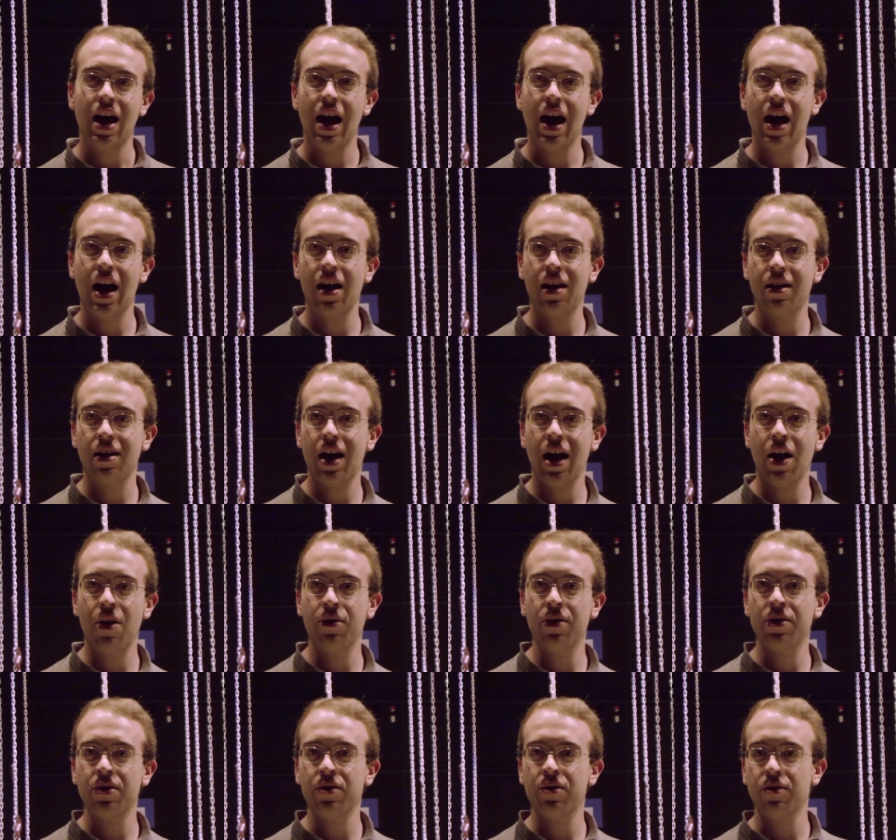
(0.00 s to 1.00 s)
uh, out
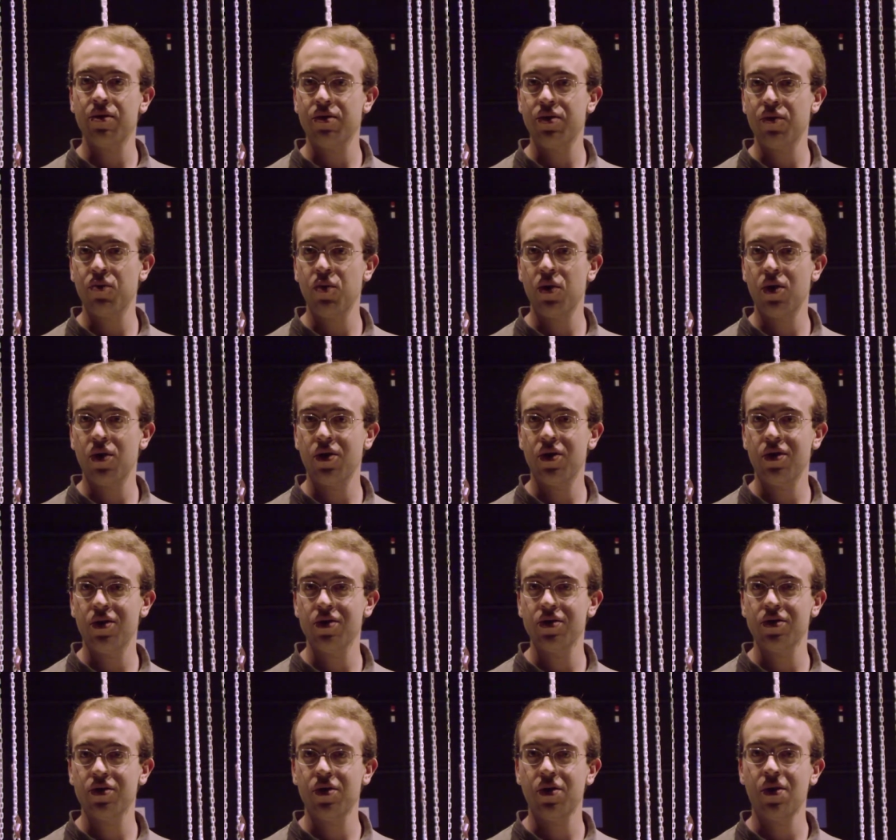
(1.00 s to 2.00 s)
in the, the
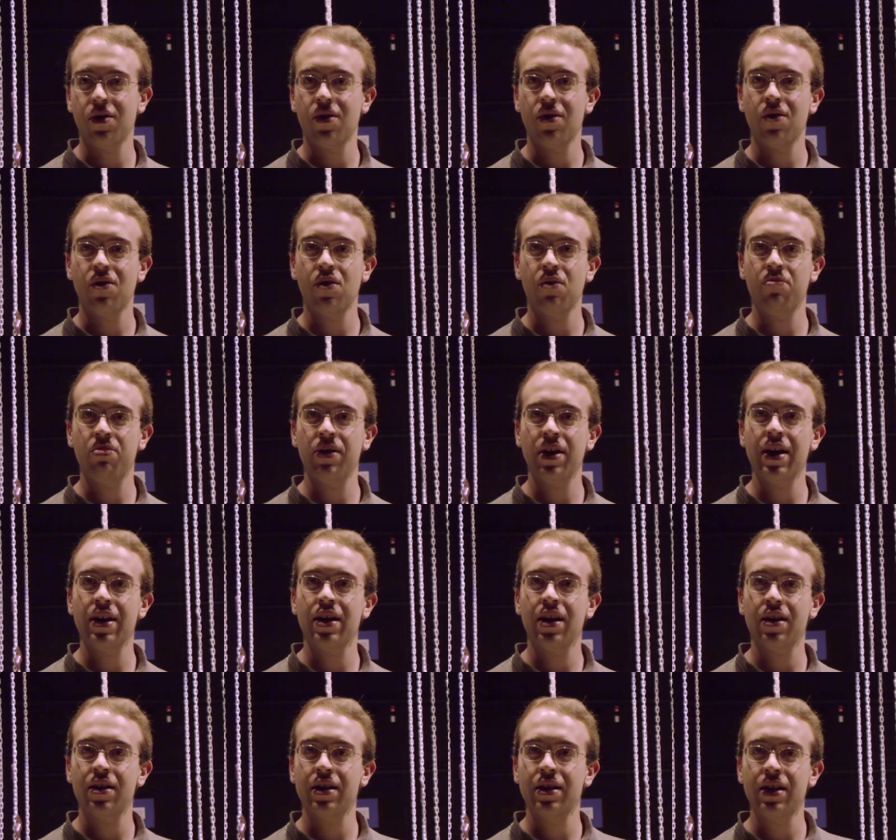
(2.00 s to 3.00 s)
world or, or played
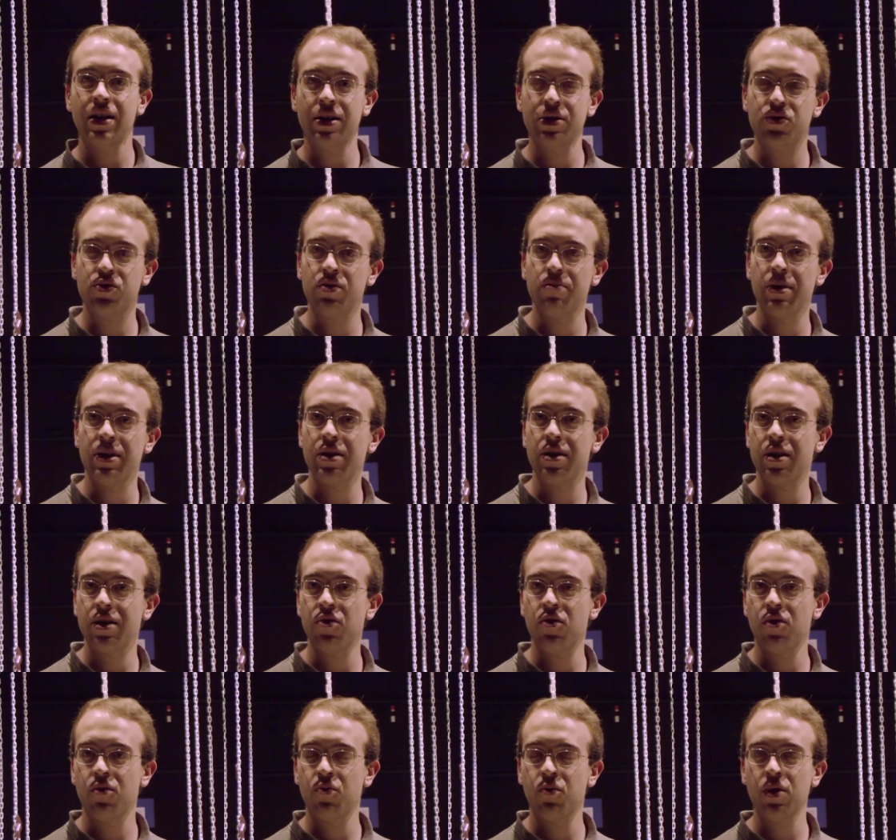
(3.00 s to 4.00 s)
on an instrument that I
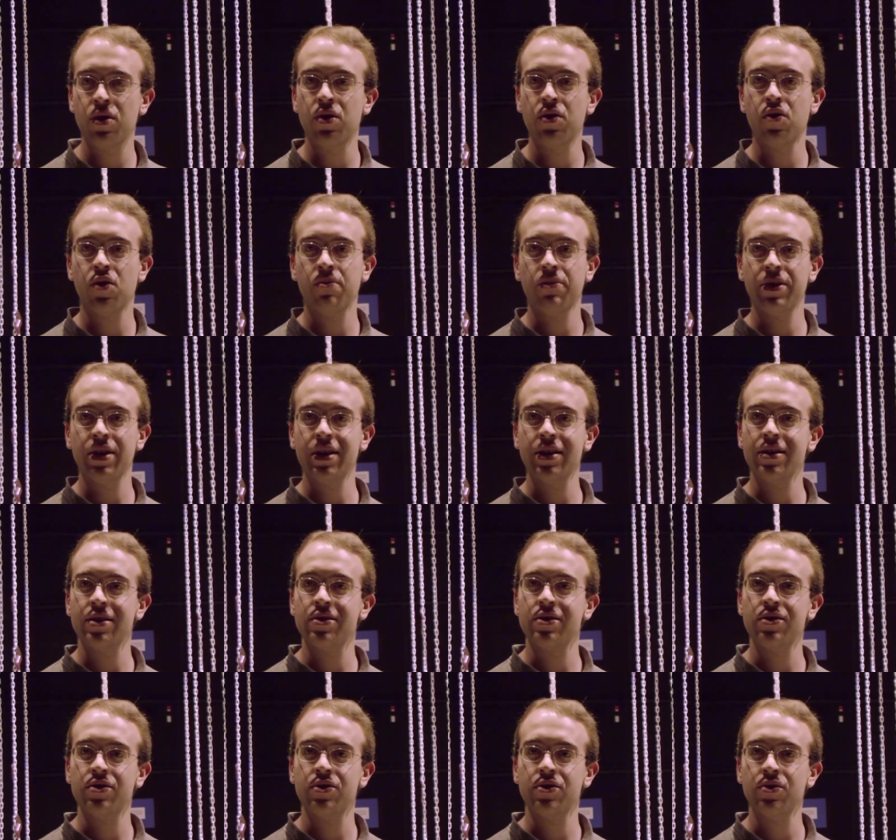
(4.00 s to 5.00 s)
no wouldn't normally
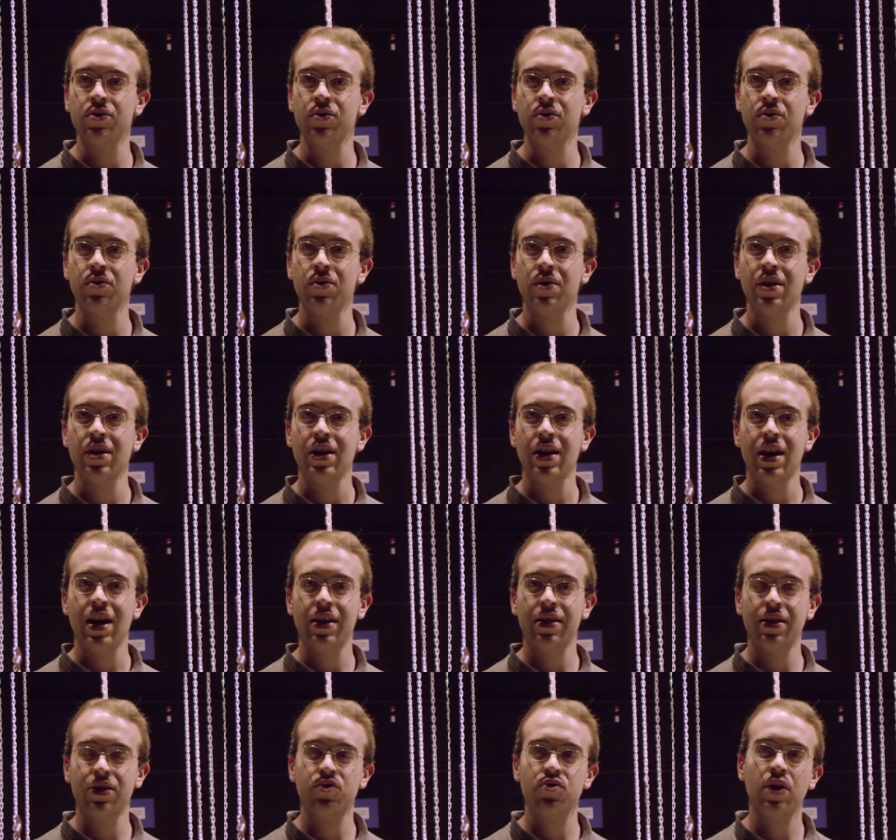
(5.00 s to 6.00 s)
listen to, and
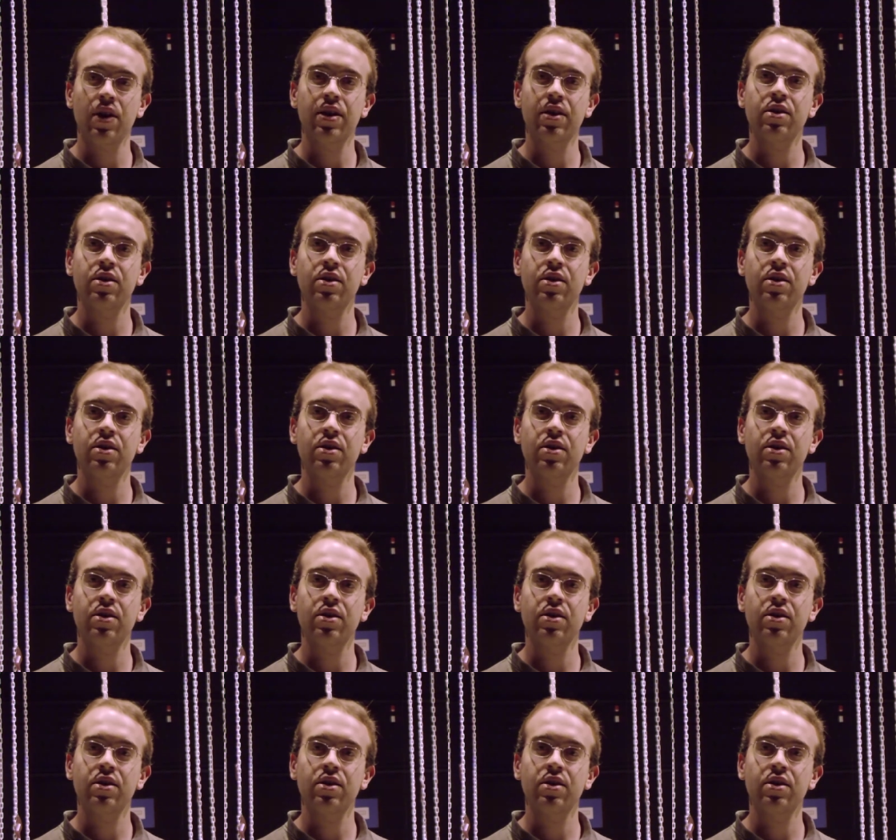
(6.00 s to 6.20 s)
then try to